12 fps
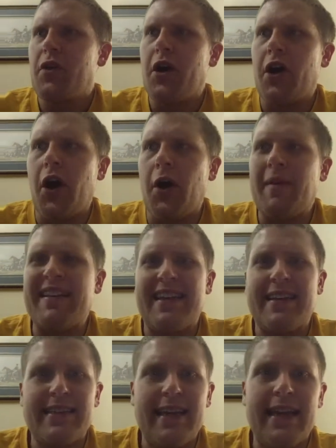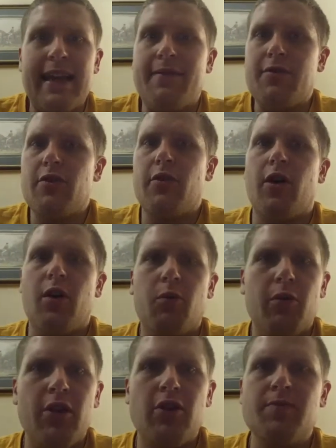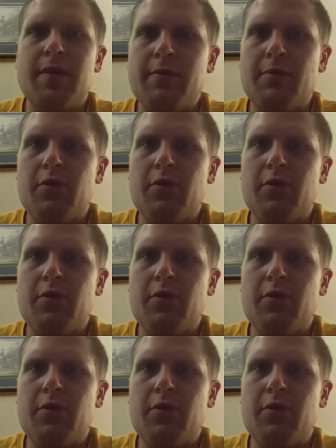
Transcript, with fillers: Um, as I said, if you are one of those people